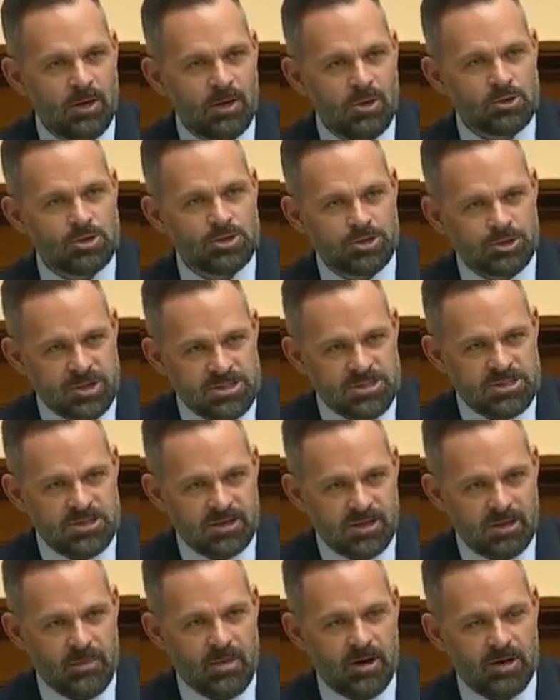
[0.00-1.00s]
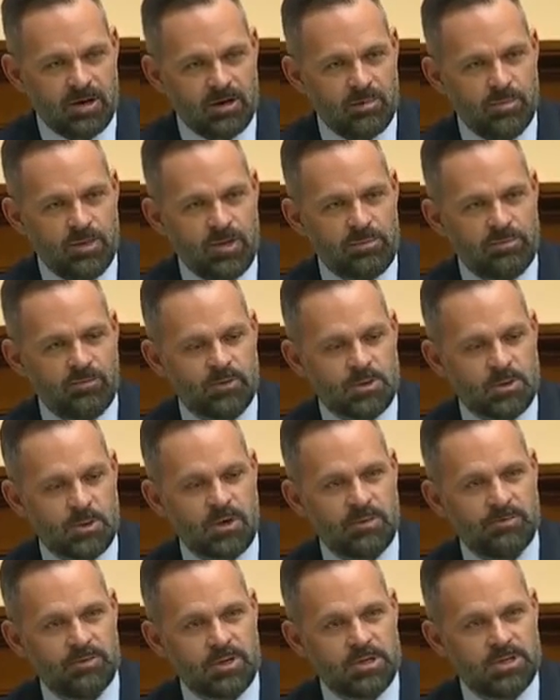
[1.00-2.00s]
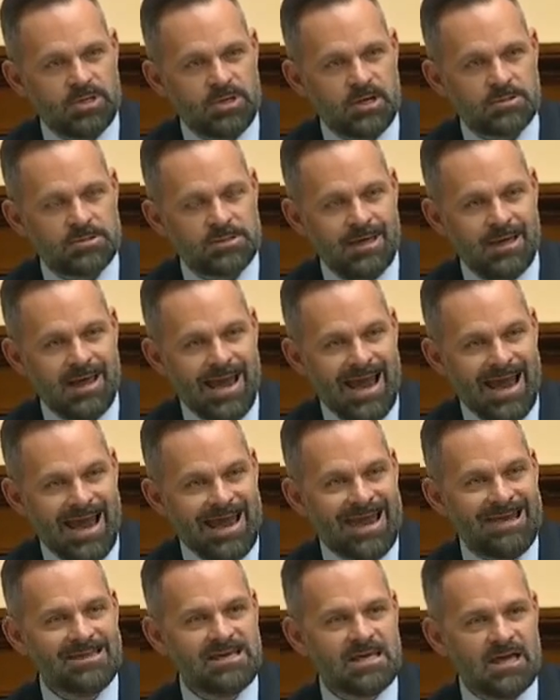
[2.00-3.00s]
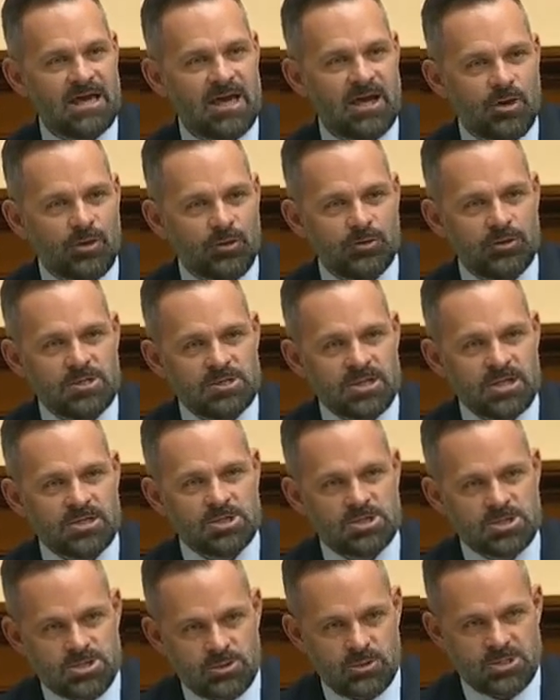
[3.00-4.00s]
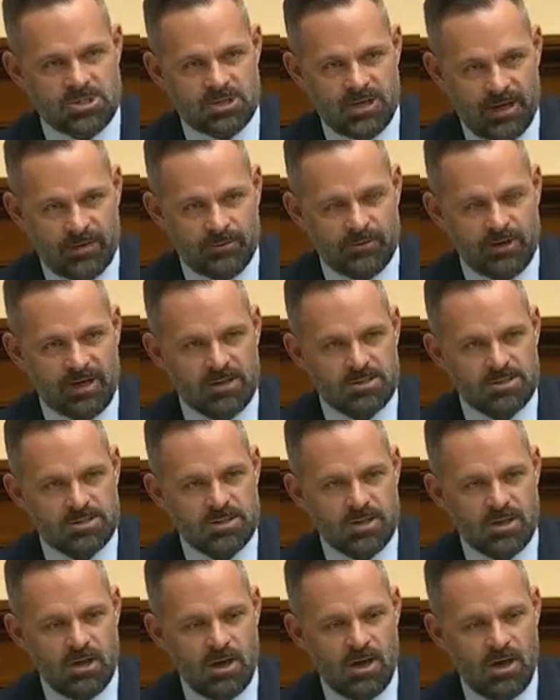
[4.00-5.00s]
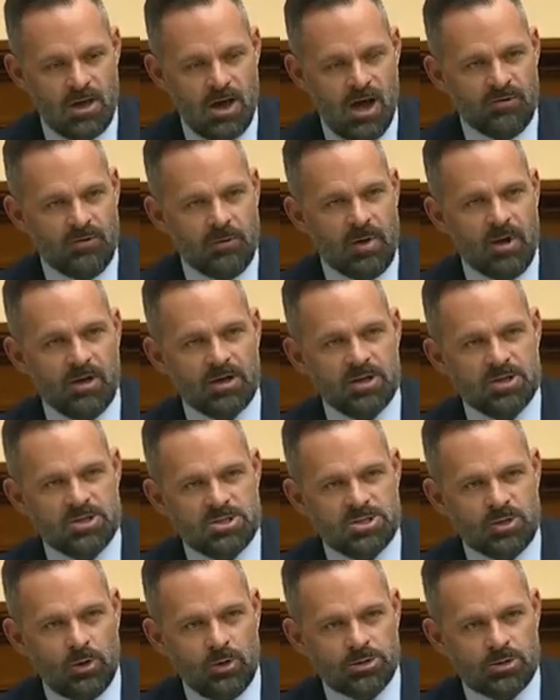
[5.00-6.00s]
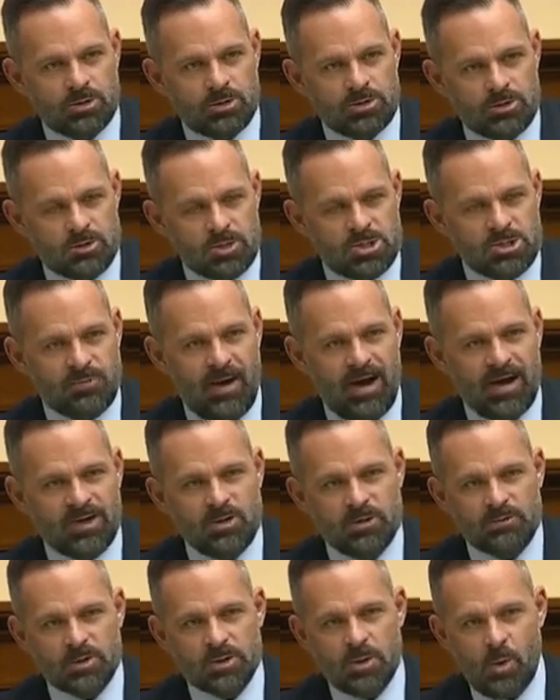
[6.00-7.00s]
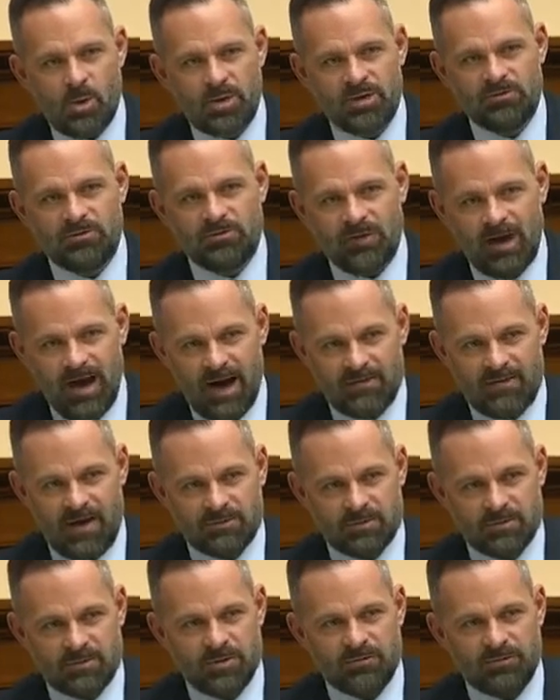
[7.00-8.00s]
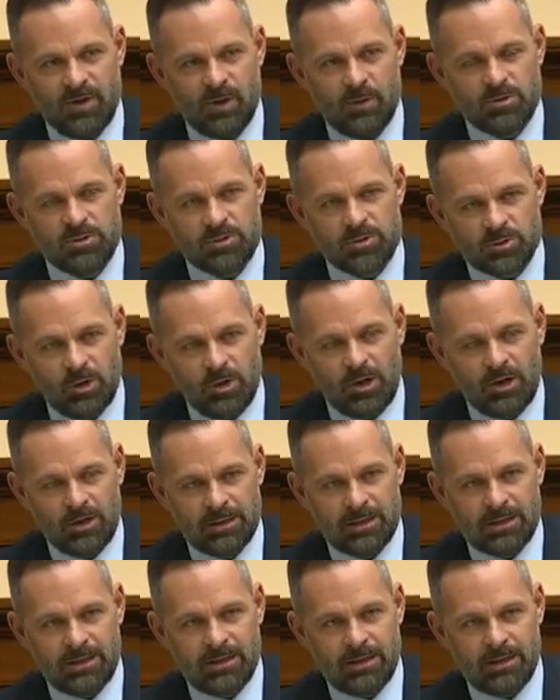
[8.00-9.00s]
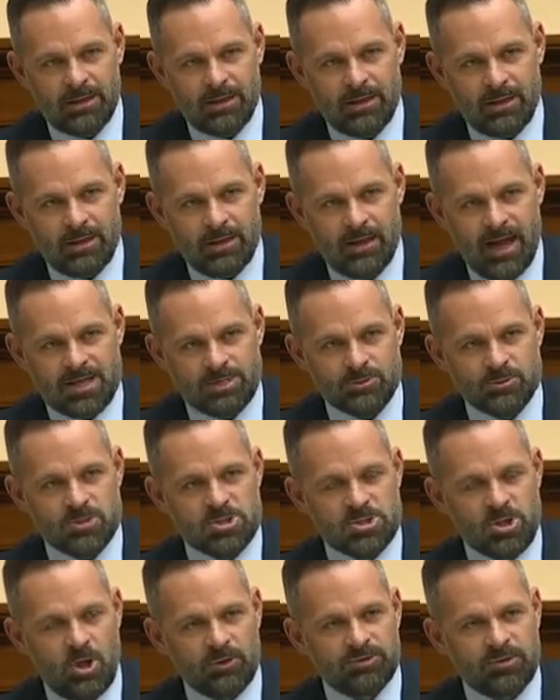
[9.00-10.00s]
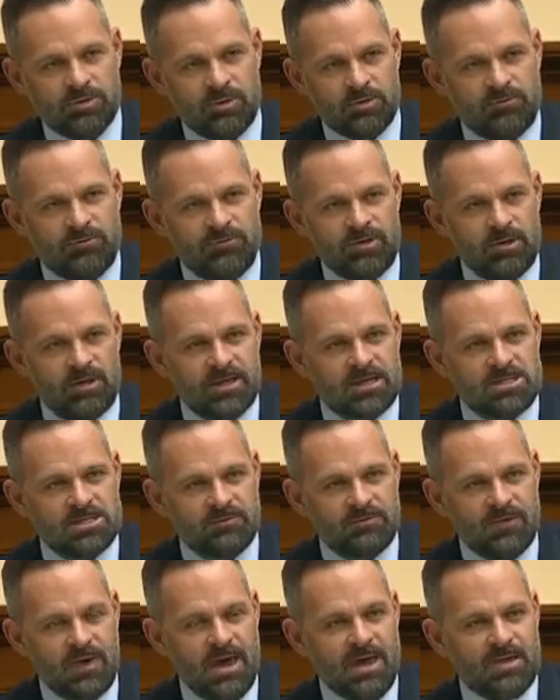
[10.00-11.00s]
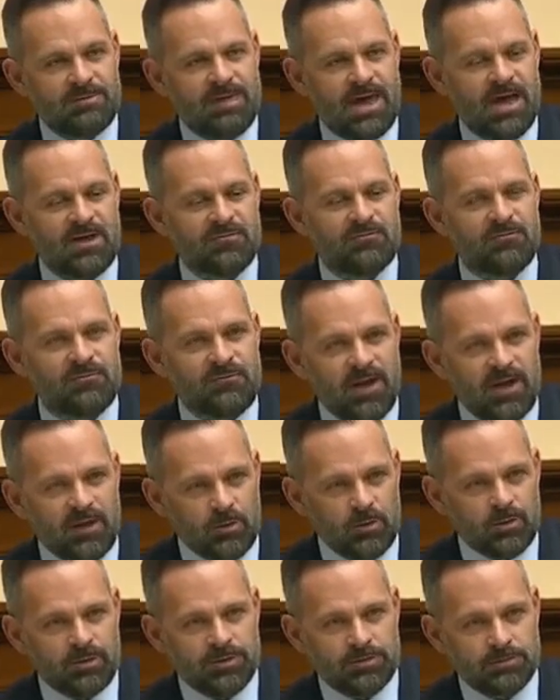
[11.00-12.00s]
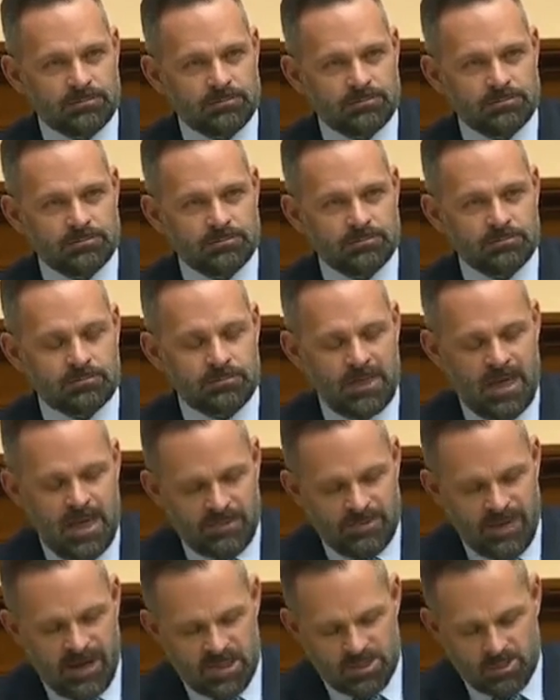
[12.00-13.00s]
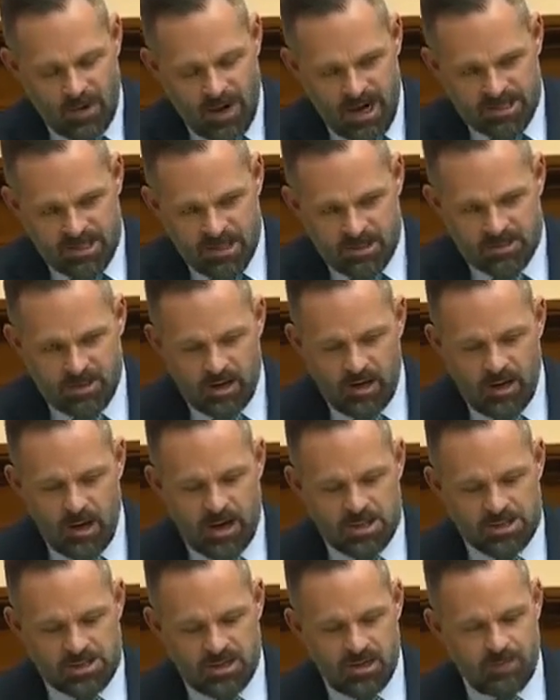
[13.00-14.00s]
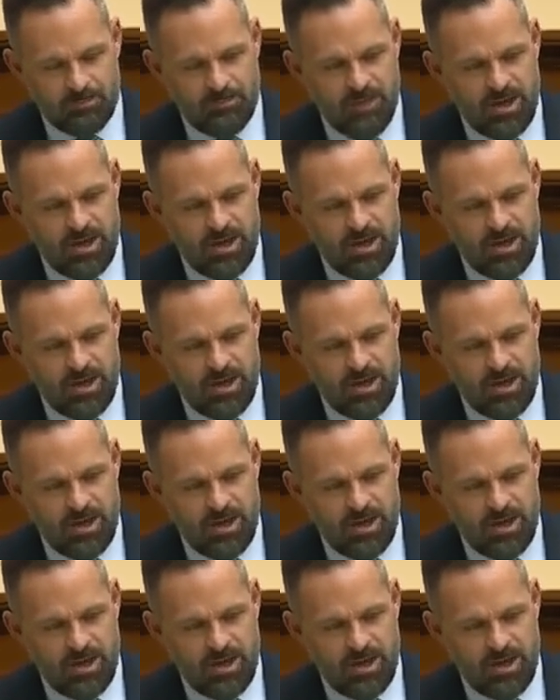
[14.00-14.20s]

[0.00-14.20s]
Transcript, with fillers: who trusted the American people for 20 plus years, and the increase in suicide rates of American soldiers who spiked over 25 after this failed withdrawal as a result of them feeling as if they had failed. That is why Secretary Austin, and